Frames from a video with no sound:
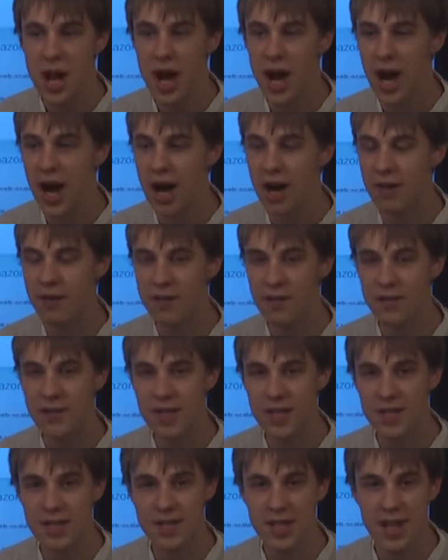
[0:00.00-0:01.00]

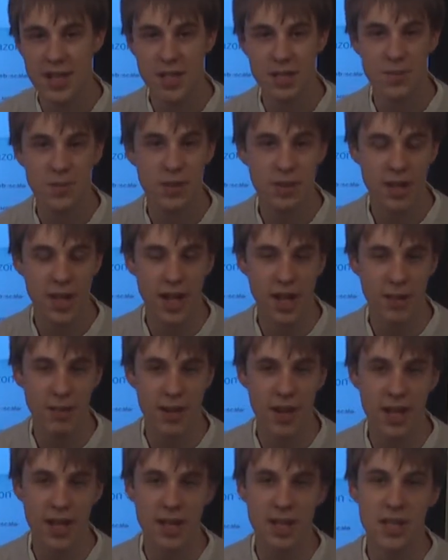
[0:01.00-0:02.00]
15 cents per
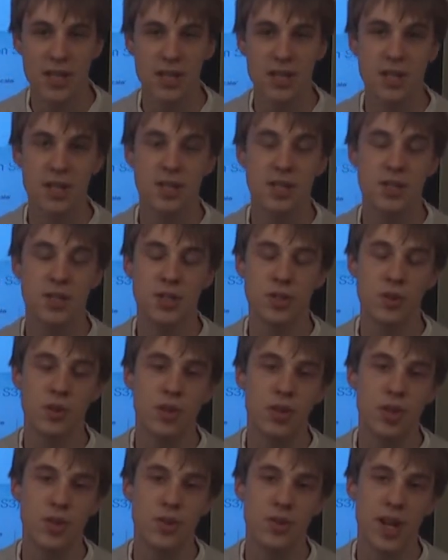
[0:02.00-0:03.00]
gigabyte is the
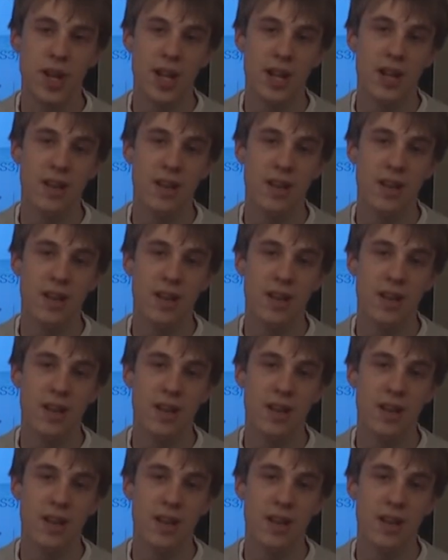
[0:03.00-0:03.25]
storage rate,